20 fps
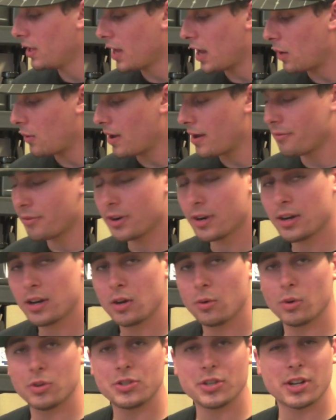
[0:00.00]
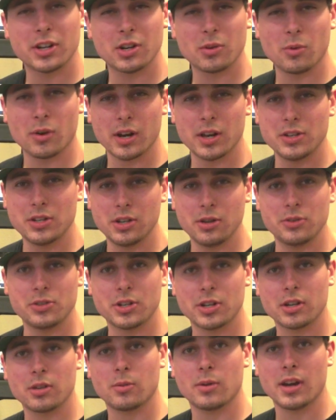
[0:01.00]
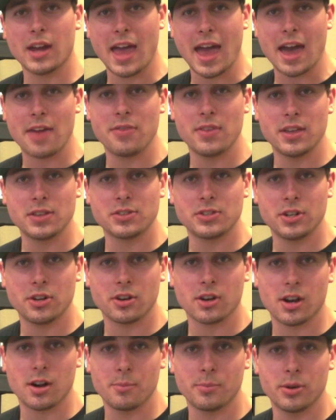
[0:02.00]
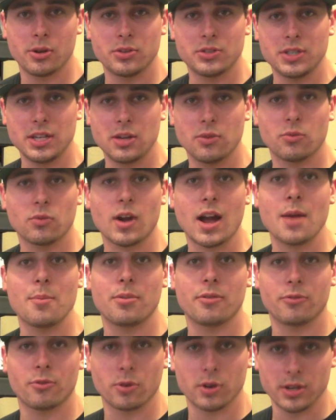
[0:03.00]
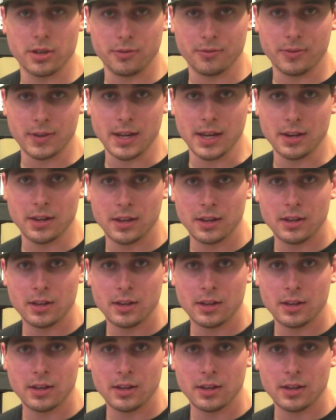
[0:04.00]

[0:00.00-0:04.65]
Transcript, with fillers: However, what you're going to want to do is you're going to want to add this to your compost tea right before you feed.